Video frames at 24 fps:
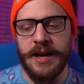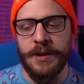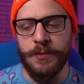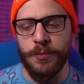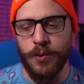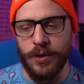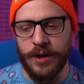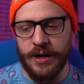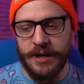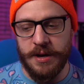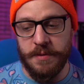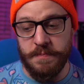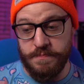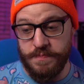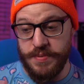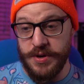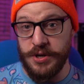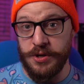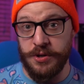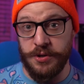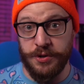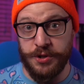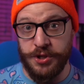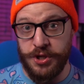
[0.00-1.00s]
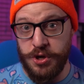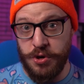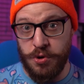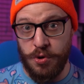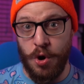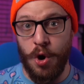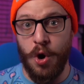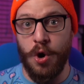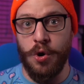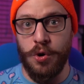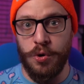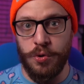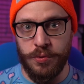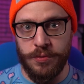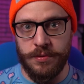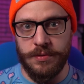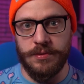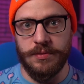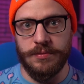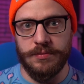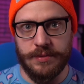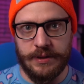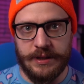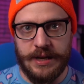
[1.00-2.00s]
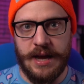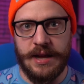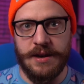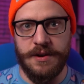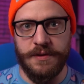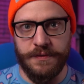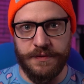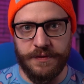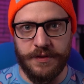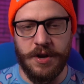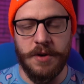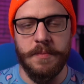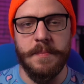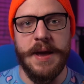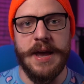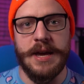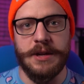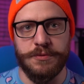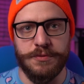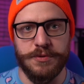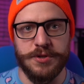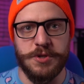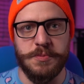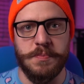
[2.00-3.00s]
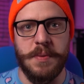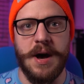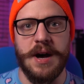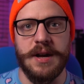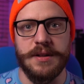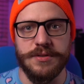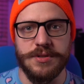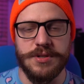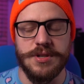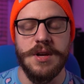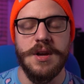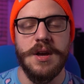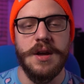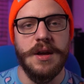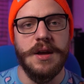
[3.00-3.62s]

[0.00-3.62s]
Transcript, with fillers: and we're gonna build your own kind of command response.